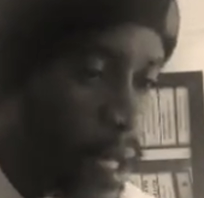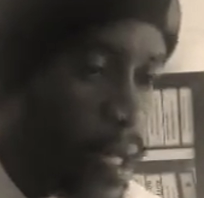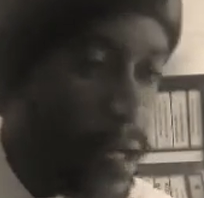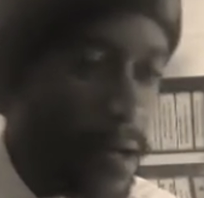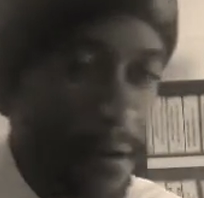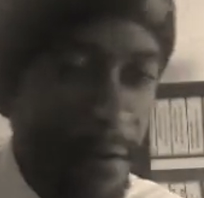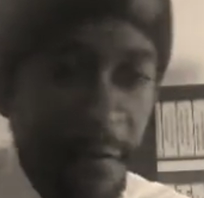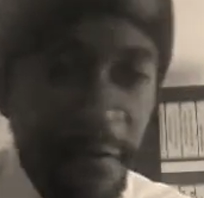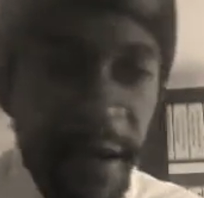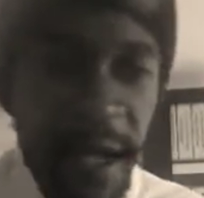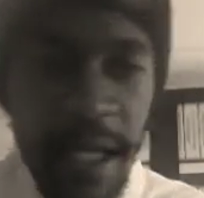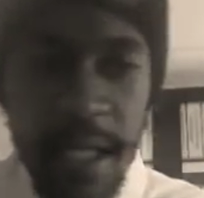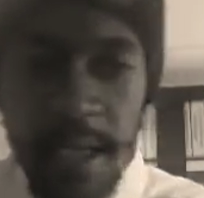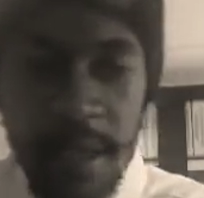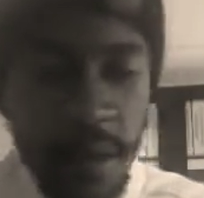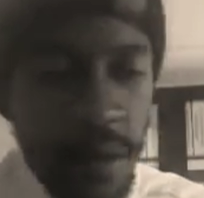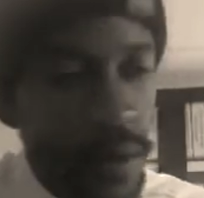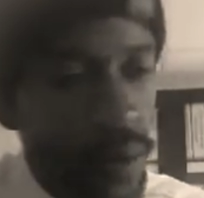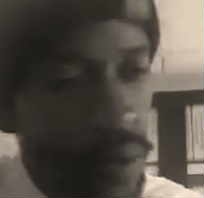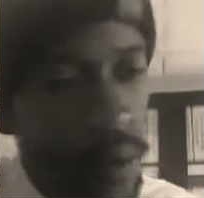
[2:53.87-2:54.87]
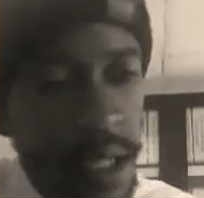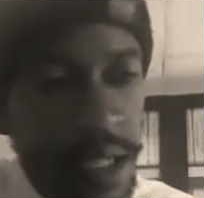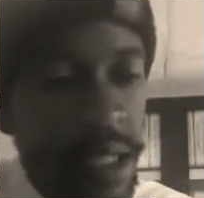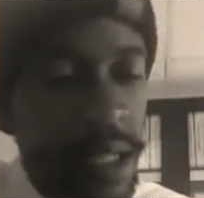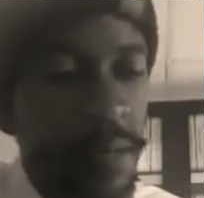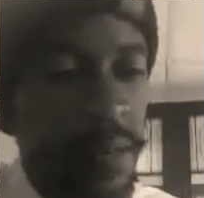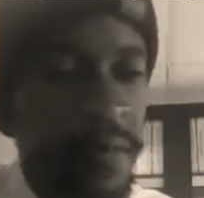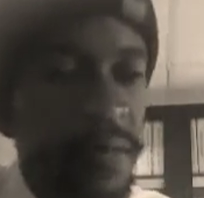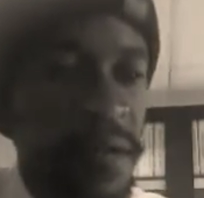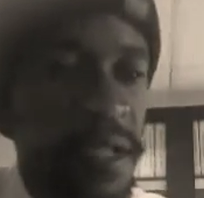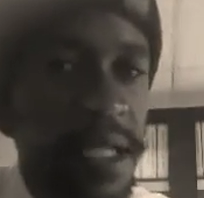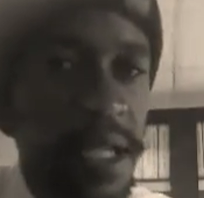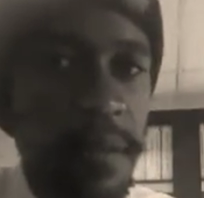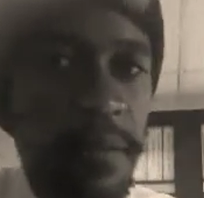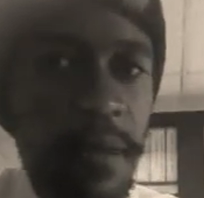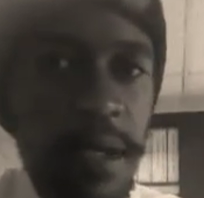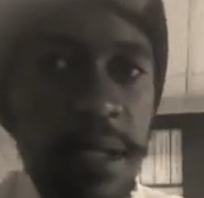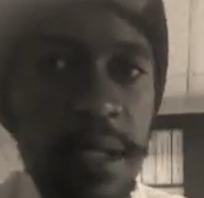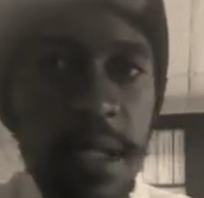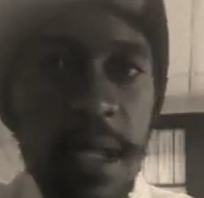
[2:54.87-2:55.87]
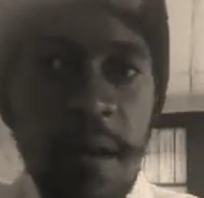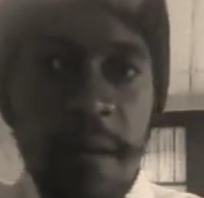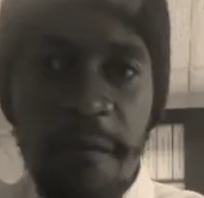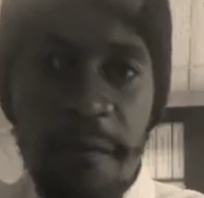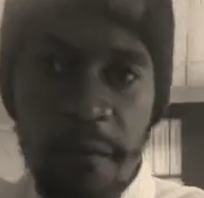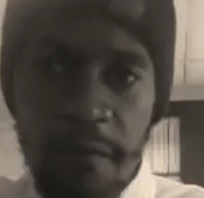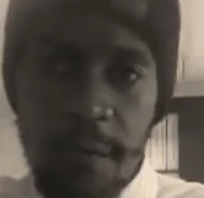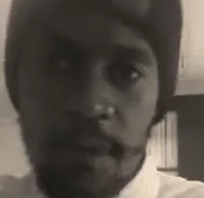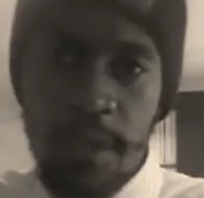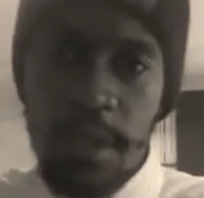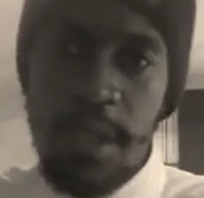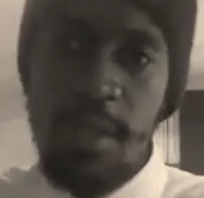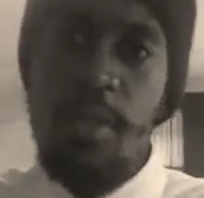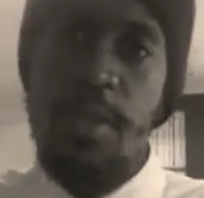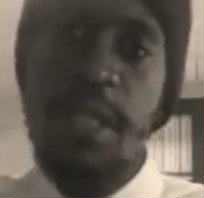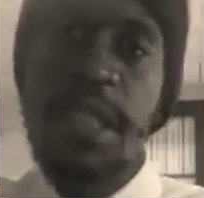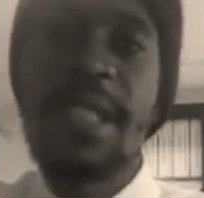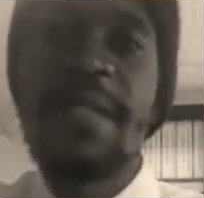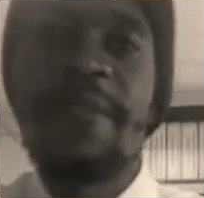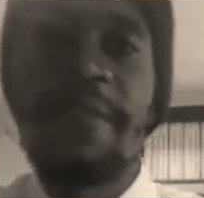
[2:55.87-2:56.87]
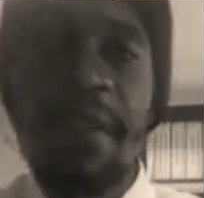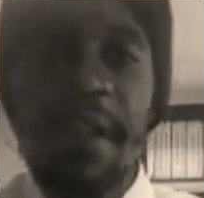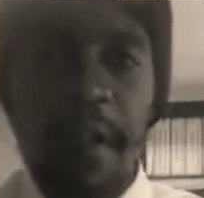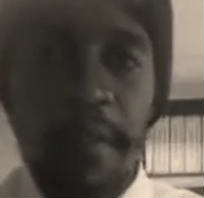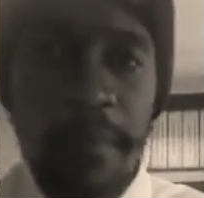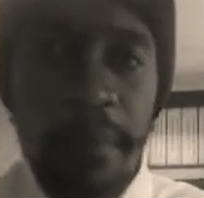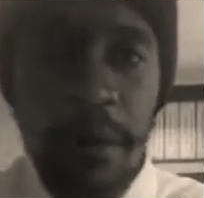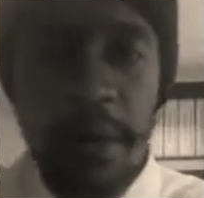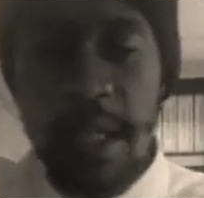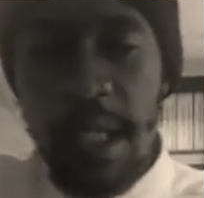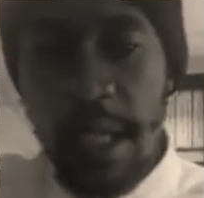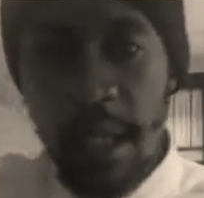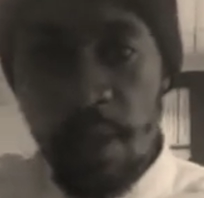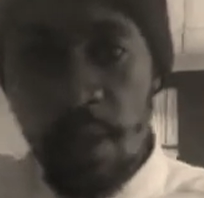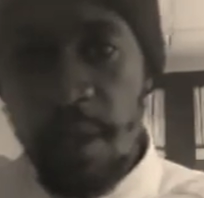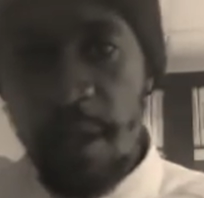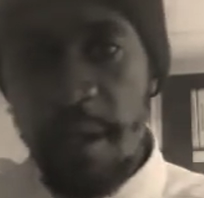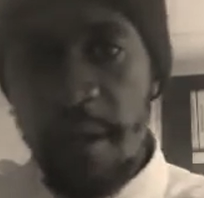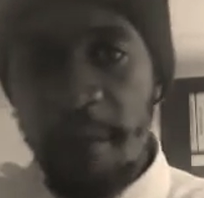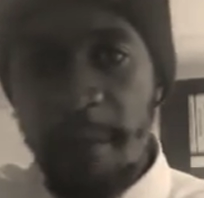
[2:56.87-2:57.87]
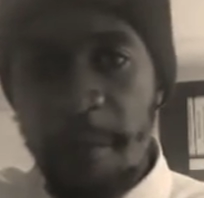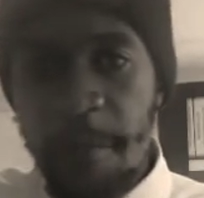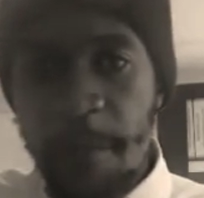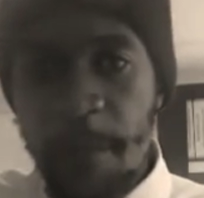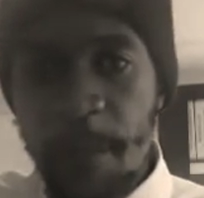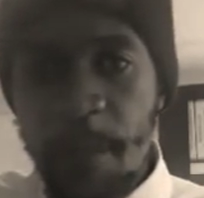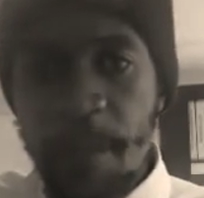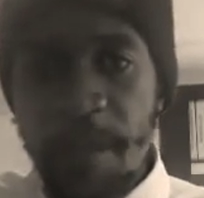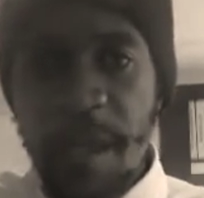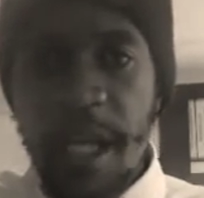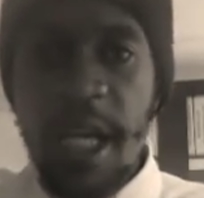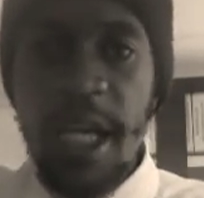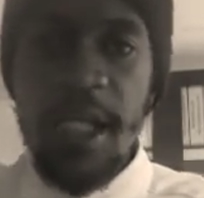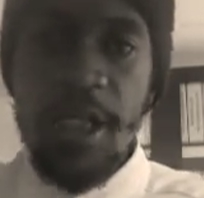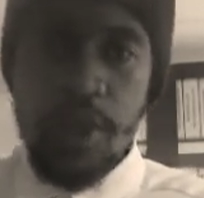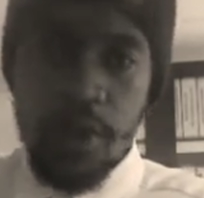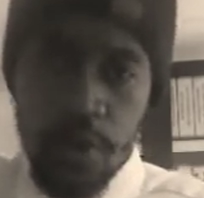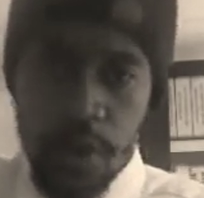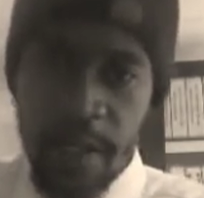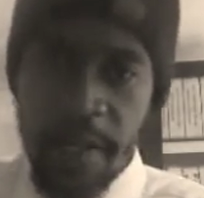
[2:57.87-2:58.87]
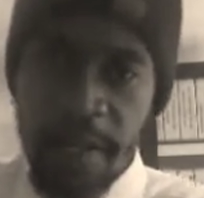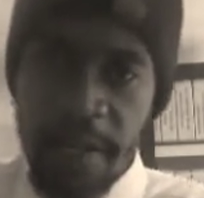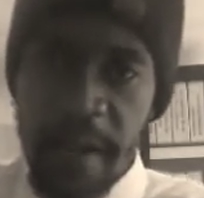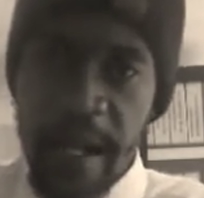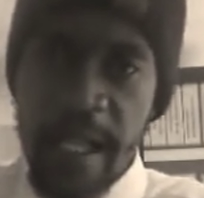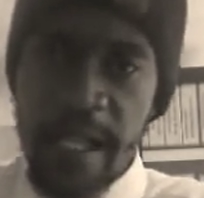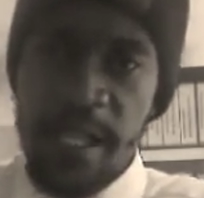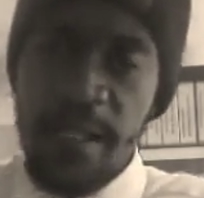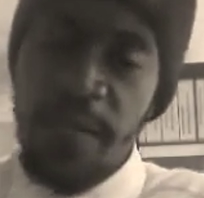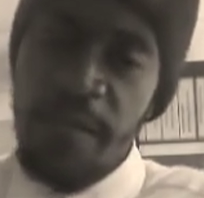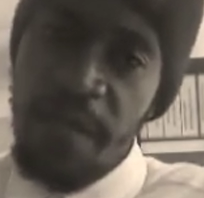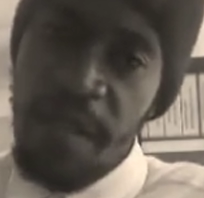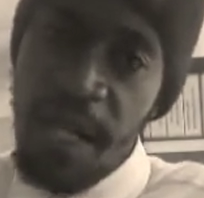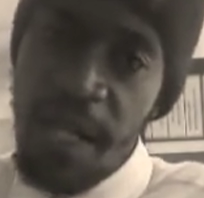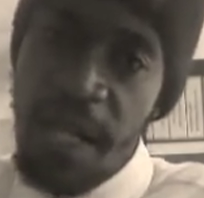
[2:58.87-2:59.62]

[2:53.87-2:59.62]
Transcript: clarify where some of these amounts come from. So because it's very important to give a true reflection of the